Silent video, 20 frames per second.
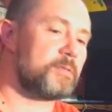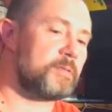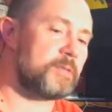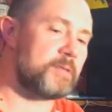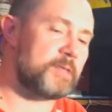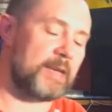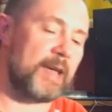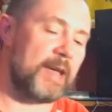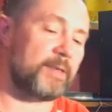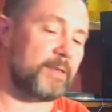
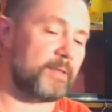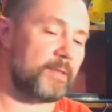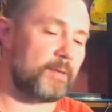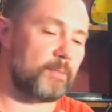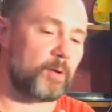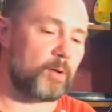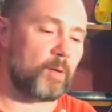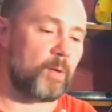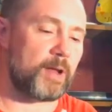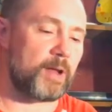together that
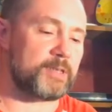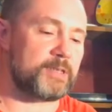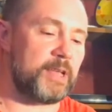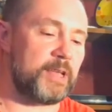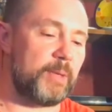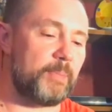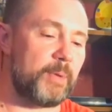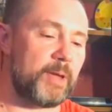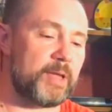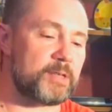we're quite
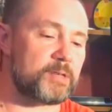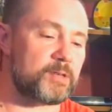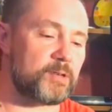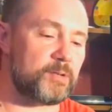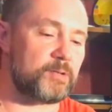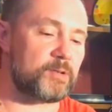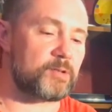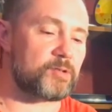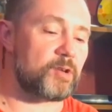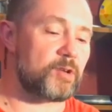deep into,
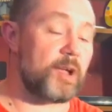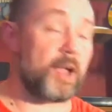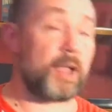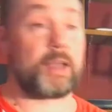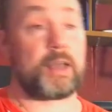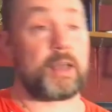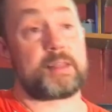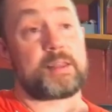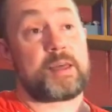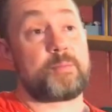to try and
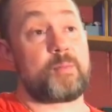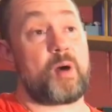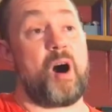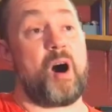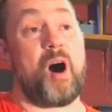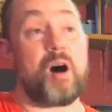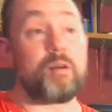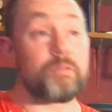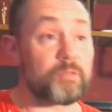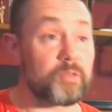get them
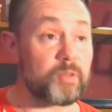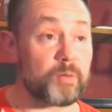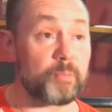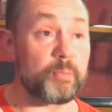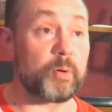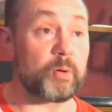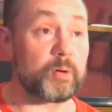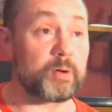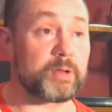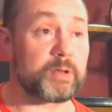off the
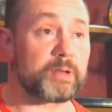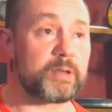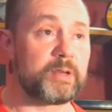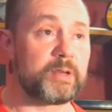board